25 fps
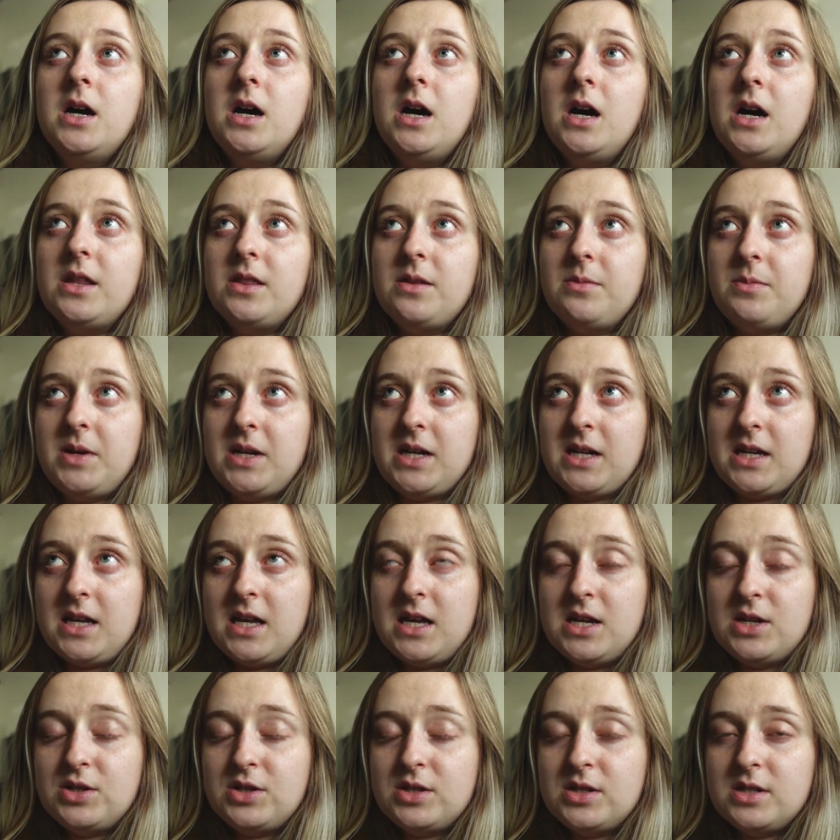on the
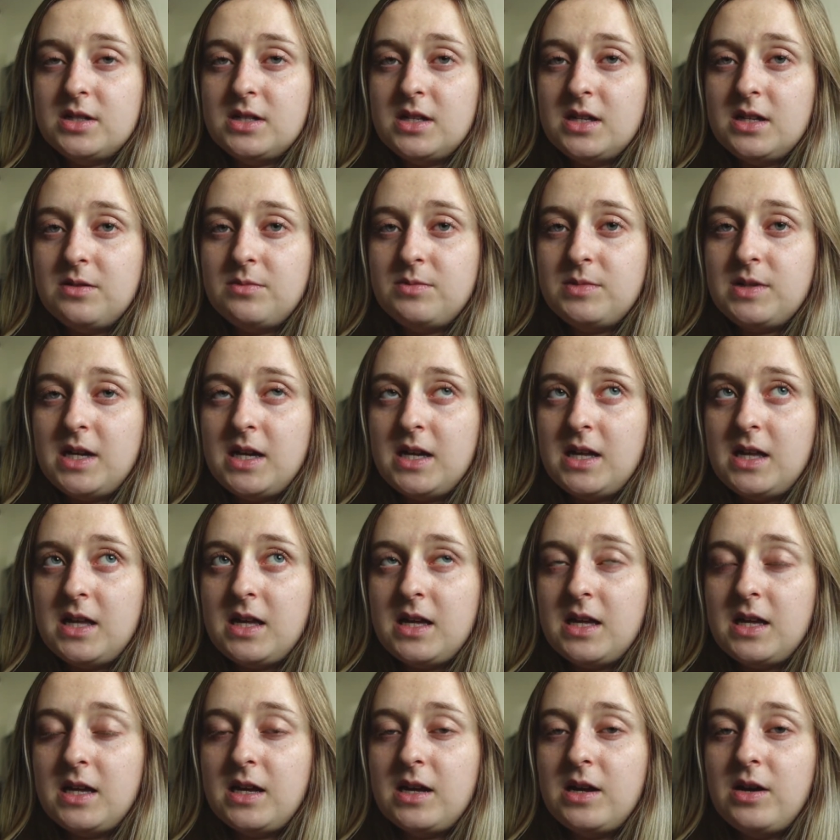medications that I'm
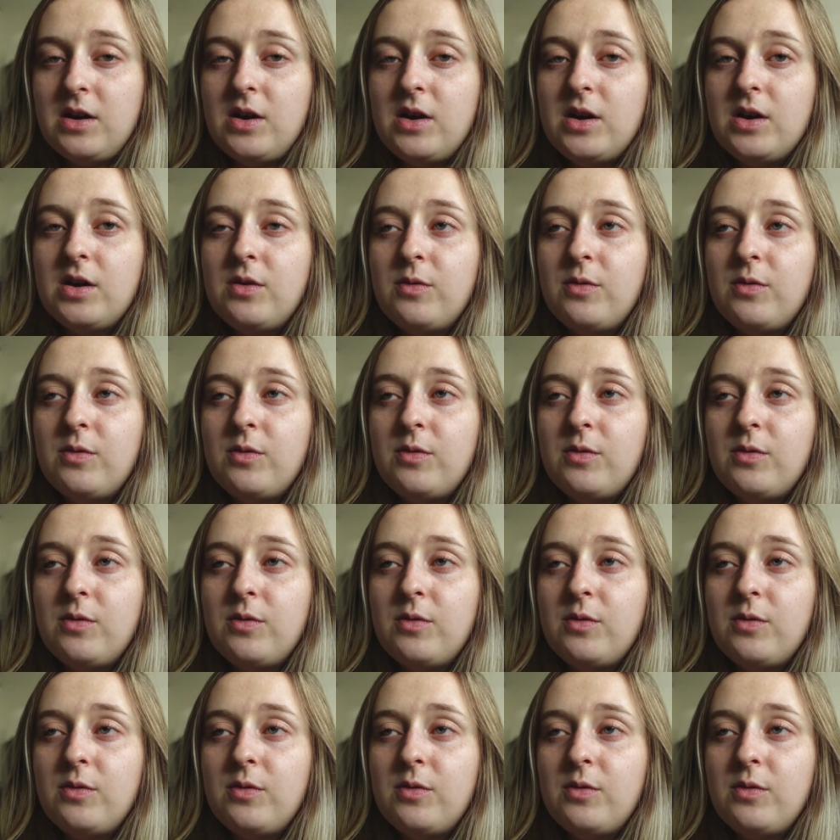taking,